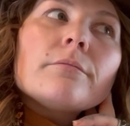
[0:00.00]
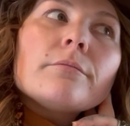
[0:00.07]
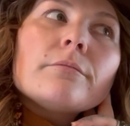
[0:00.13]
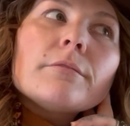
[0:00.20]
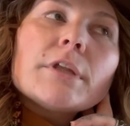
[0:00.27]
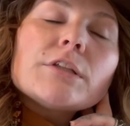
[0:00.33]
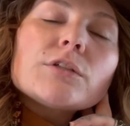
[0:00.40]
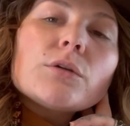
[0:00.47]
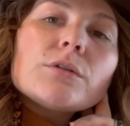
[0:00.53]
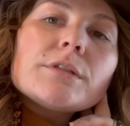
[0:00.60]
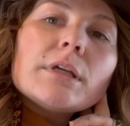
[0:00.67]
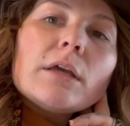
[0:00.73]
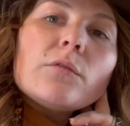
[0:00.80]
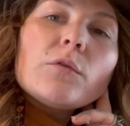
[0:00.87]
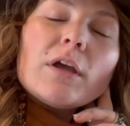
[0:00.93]
Let's go
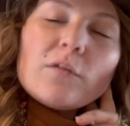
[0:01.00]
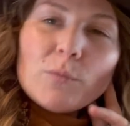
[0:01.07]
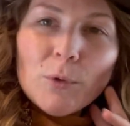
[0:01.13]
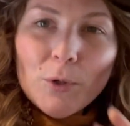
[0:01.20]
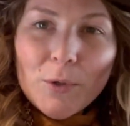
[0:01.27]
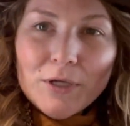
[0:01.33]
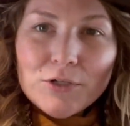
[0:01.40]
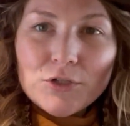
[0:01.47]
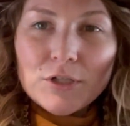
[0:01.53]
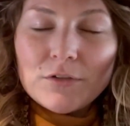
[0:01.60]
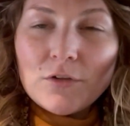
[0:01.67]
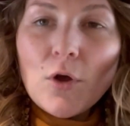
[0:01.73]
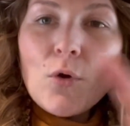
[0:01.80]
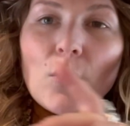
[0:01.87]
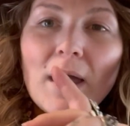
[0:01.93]
see if we have more
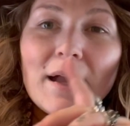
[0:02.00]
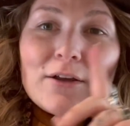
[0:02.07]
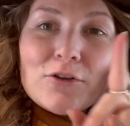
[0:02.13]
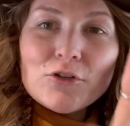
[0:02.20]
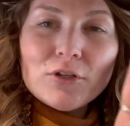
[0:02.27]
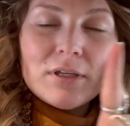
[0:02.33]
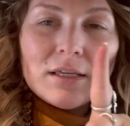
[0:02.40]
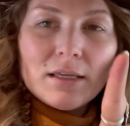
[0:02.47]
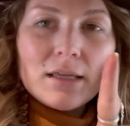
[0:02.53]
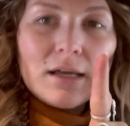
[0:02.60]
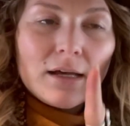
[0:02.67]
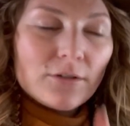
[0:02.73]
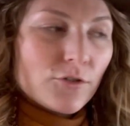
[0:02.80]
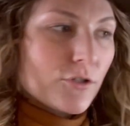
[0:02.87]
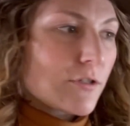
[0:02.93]
questions. Oh, actually,
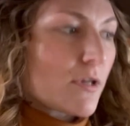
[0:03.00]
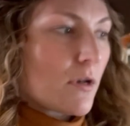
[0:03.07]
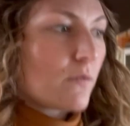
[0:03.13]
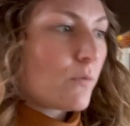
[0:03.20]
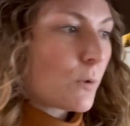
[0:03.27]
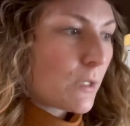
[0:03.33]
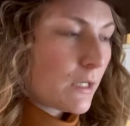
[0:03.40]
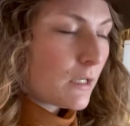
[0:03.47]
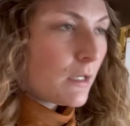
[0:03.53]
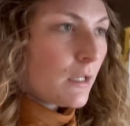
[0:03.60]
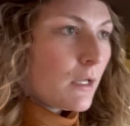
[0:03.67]
I just thought of one.